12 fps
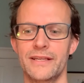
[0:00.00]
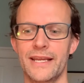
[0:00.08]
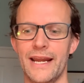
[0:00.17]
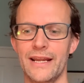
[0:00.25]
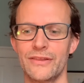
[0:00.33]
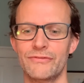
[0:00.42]
and
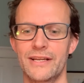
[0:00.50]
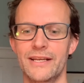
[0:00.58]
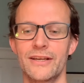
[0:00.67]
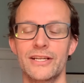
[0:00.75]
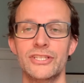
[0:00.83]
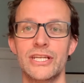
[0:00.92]
Catherine in
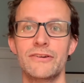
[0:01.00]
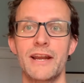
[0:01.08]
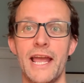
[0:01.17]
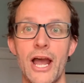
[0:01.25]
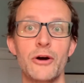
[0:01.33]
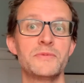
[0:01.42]
Nigeria
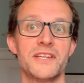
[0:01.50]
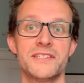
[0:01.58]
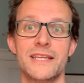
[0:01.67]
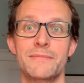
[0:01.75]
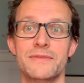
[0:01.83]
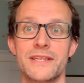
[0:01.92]
helped us
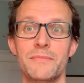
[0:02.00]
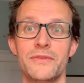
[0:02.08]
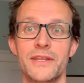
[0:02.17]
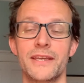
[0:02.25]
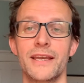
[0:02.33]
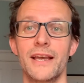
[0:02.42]
see
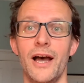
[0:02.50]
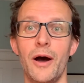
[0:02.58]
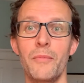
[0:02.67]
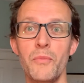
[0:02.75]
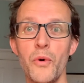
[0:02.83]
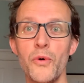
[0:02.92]
something
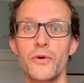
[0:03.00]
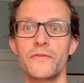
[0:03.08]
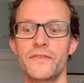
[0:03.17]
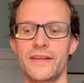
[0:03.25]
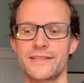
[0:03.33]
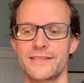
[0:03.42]
more of
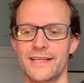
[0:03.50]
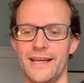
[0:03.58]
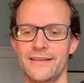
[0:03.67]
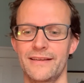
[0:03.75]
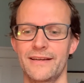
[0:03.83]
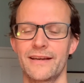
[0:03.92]
this
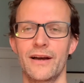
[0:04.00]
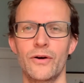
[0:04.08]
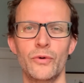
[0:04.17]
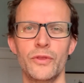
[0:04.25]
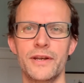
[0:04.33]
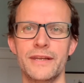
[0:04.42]
together,
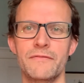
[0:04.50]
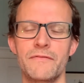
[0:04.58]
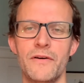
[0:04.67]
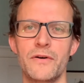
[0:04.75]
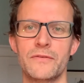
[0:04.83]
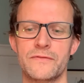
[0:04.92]
all that it
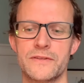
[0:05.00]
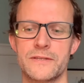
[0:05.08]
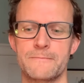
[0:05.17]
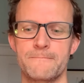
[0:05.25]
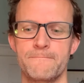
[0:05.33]
involves.